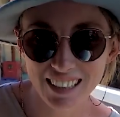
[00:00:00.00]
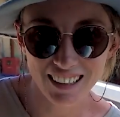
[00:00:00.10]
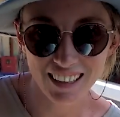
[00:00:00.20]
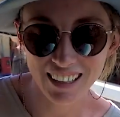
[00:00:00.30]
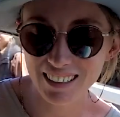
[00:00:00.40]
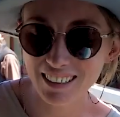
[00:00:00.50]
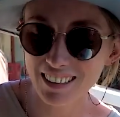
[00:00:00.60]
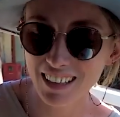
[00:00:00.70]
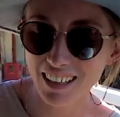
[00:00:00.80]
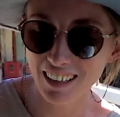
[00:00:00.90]
are like,
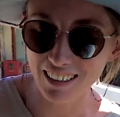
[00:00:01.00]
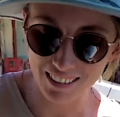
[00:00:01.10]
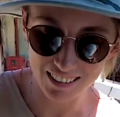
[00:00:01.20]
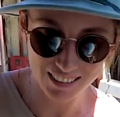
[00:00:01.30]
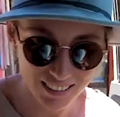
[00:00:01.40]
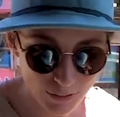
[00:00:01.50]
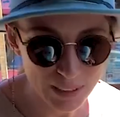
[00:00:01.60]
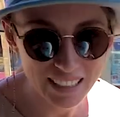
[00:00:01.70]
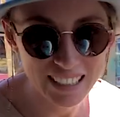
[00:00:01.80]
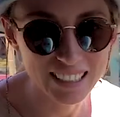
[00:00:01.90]
uh,
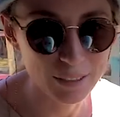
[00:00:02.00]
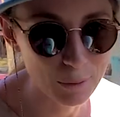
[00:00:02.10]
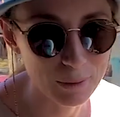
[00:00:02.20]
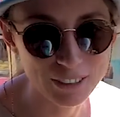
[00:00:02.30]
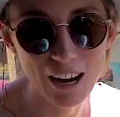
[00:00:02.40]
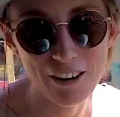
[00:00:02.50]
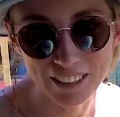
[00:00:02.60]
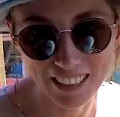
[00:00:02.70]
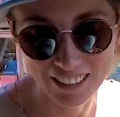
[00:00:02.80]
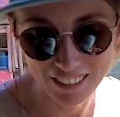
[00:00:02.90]
we need this for my
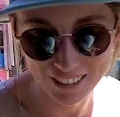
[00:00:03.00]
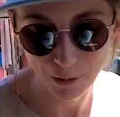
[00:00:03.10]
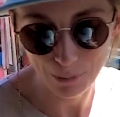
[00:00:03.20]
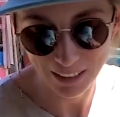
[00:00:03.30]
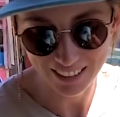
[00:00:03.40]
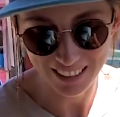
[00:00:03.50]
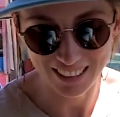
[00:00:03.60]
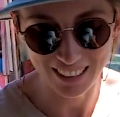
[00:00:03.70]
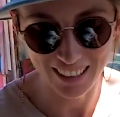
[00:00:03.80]
driving and not stopping just to